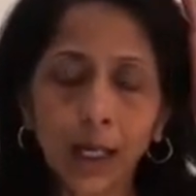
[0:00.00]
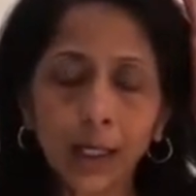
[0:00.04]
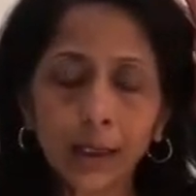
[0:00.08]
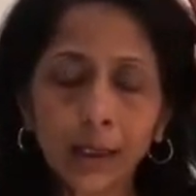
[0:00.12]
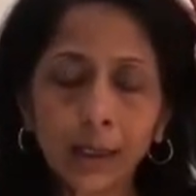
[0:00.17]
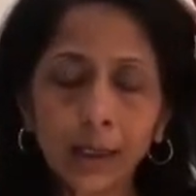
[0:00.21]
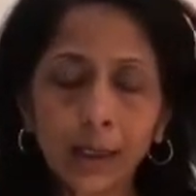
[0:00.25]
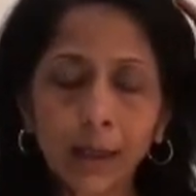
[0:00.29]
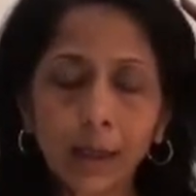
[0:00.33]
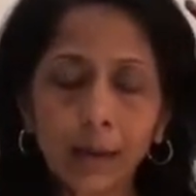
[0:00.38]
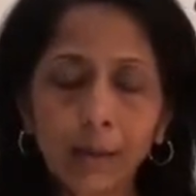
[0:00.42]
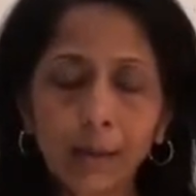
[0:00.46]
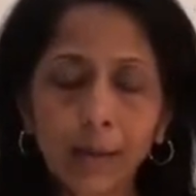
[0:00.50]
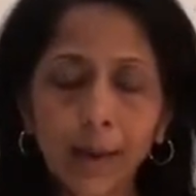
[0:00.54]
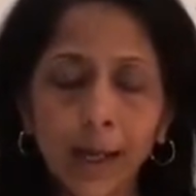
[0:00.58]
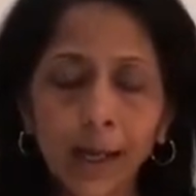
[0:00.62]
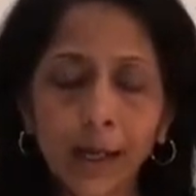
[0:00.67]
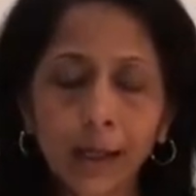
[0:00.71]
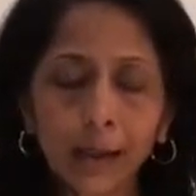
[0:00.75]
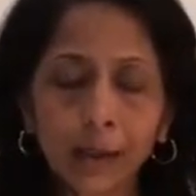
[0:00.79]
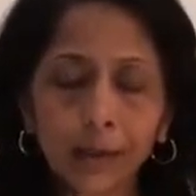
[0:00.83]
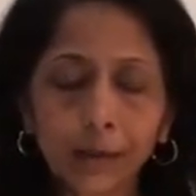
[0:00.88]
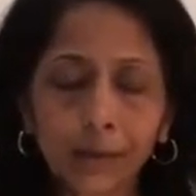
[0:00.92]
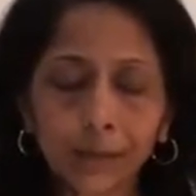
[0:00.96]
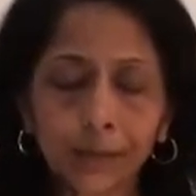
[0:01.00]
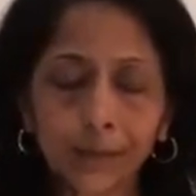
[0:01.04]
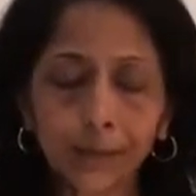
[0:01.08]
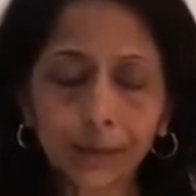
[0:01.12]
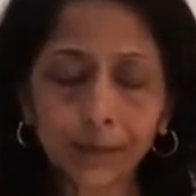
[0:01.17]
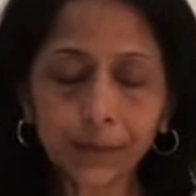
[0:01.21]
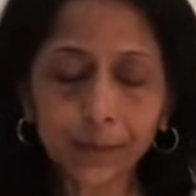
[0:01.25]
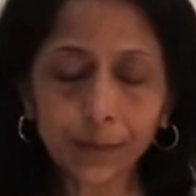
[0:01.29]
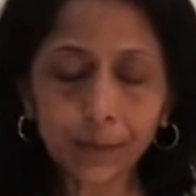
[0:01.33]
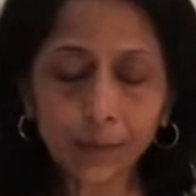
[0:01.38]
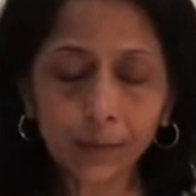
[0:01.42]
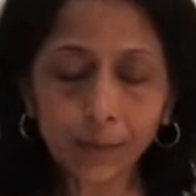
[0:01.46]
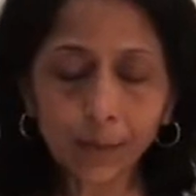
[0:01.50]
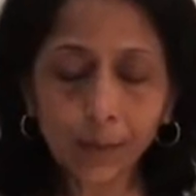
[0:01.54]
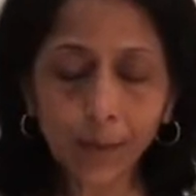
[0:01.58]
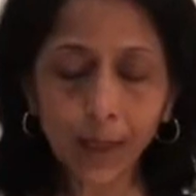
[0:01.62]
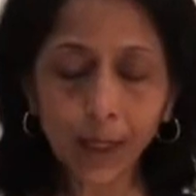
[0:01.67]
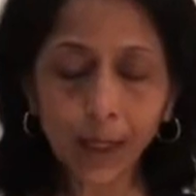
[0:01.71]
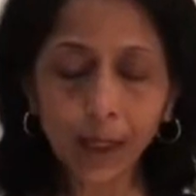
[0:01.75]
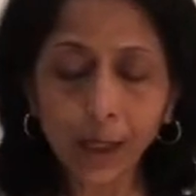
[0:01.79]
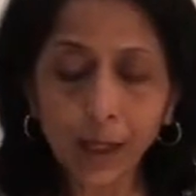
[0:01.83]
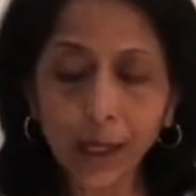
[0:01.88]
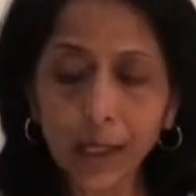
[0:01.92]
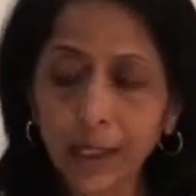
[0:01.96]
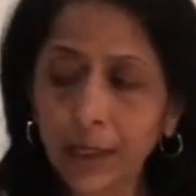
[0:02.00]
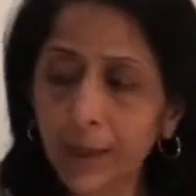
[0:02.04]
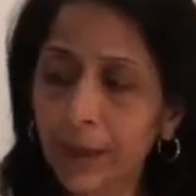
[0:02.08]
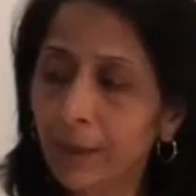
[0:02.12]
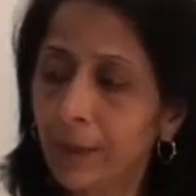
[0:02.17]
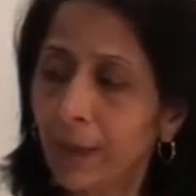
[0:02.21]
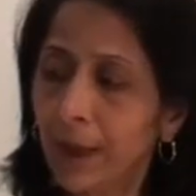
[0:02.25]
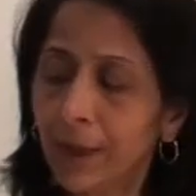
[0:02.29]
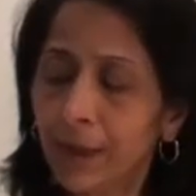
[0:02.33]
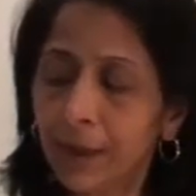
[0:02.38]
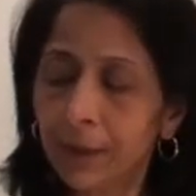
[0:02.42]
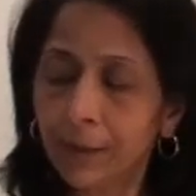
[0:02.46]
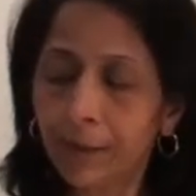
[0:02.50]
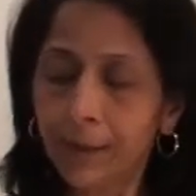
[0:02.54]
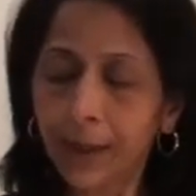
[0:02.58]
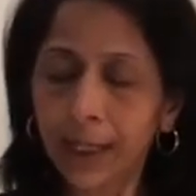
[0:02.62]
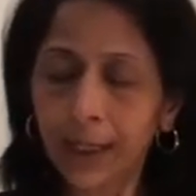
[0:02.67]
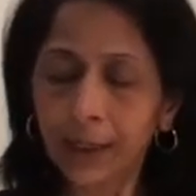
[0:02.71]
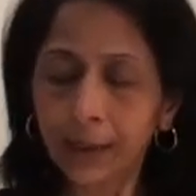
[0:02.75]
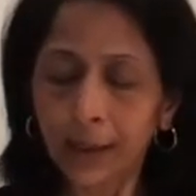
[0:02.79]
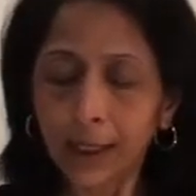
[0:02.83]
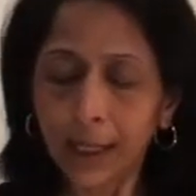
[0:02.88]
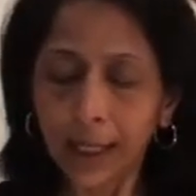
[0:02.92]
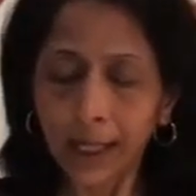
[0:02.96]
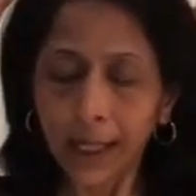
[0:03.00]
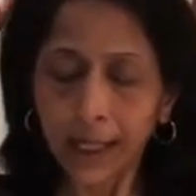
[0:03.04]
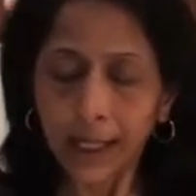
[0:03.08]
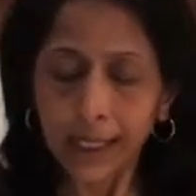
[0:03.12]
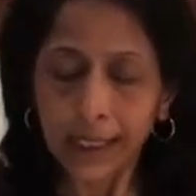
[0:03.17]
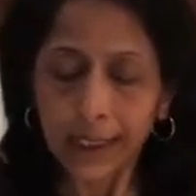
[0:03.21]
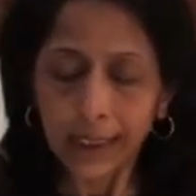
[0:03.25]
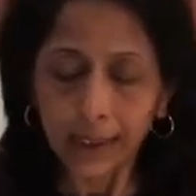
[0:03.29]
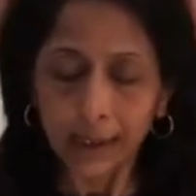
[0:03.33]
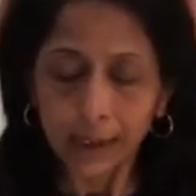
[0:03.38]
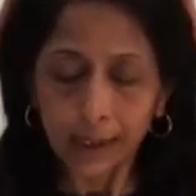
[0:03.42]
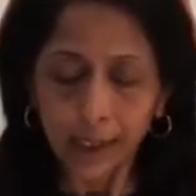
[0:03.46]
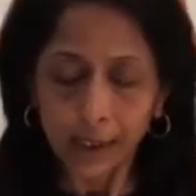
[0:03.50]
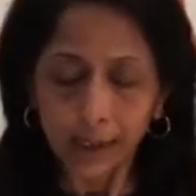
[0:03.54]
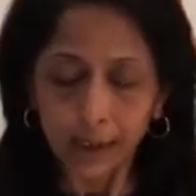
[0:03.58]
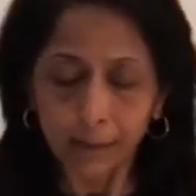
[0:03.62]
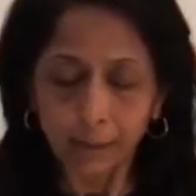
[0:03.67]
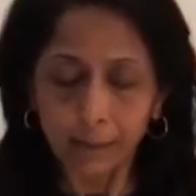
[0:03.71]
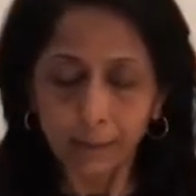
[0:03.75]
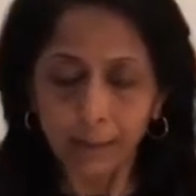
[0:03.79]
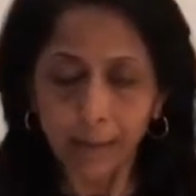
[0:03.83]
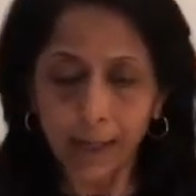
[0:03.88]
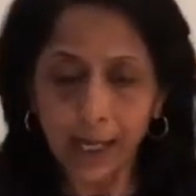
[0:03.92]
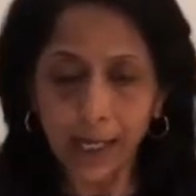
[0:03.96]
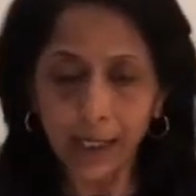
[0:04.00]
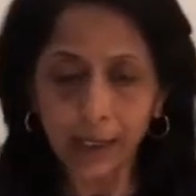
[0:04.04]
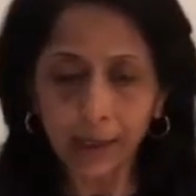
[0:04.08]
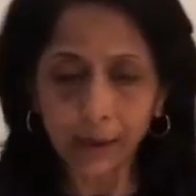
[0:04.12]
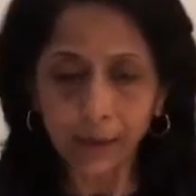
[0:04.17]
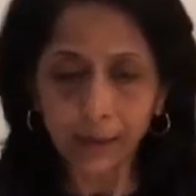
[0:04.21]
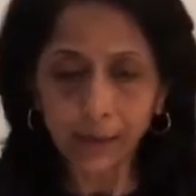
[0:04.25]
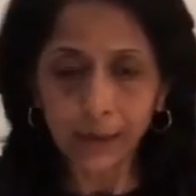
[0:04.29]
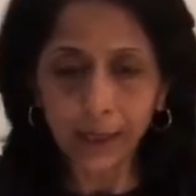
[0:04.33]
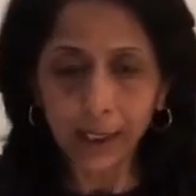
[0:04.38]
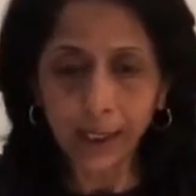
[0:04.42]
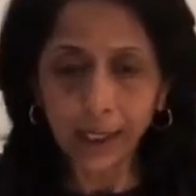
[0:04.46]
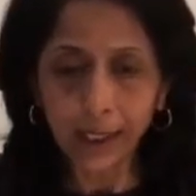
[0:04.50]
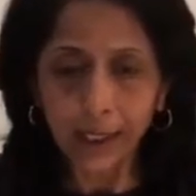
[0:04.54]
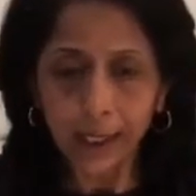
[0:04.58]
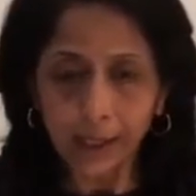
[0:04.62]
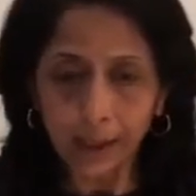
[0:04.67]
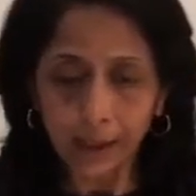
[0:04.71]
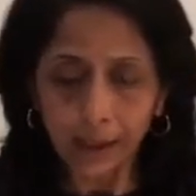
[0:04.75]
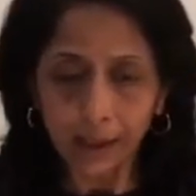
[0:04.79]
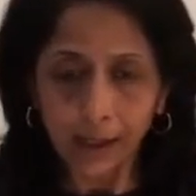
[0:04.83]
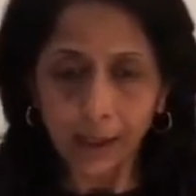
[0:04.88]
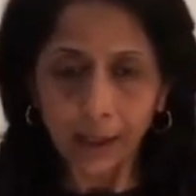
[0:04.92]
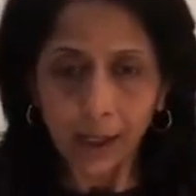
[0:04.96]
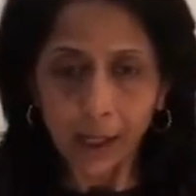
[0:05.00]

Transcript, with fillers: and then come back and now you want to bring the hands at the back of the head